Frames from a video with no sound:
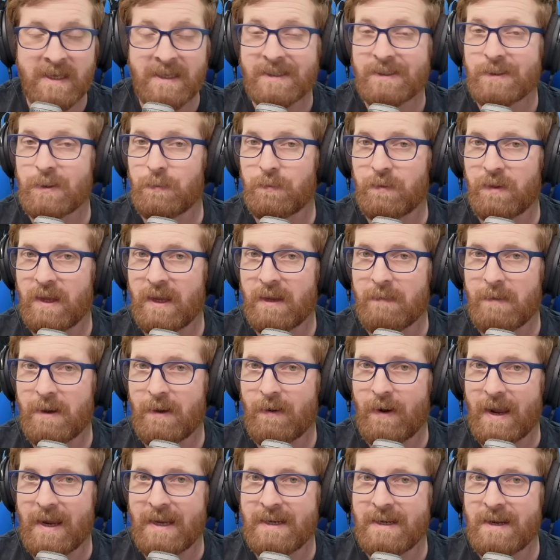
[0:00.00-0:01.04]
So think
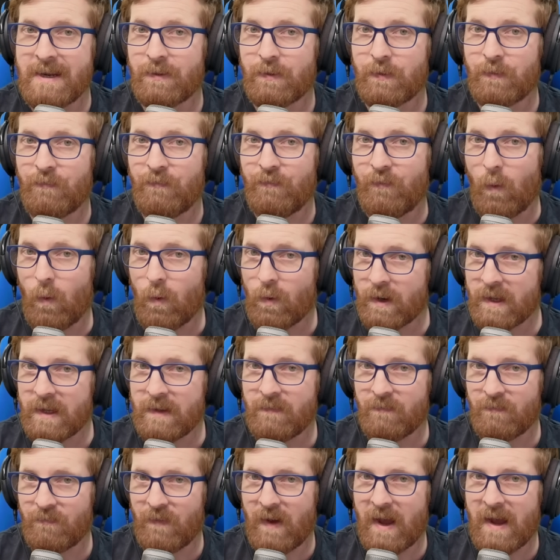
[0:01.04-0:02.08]
about another
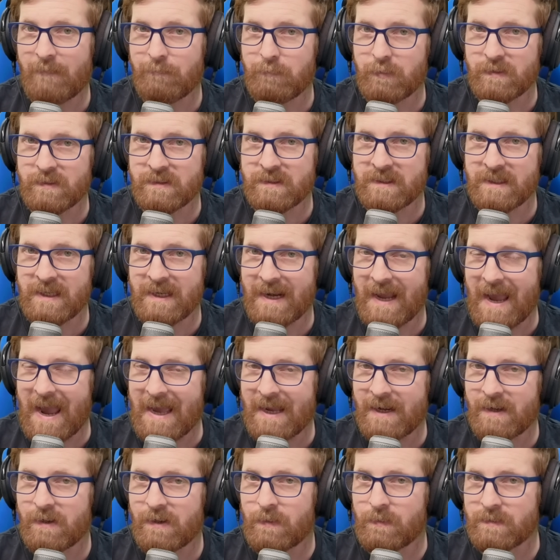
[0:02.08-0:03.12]
45%
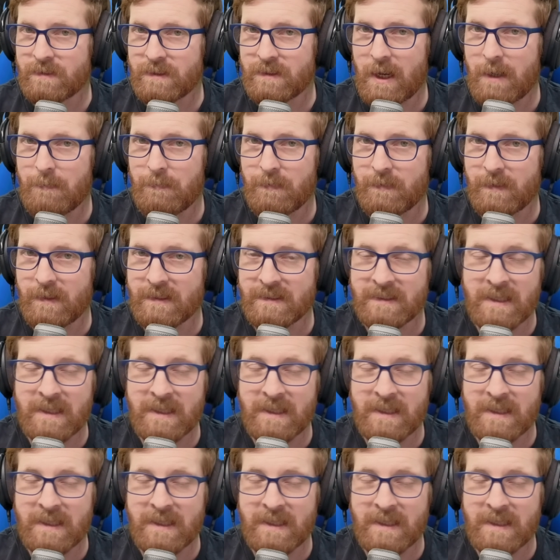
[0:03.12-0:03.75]
added on top of this.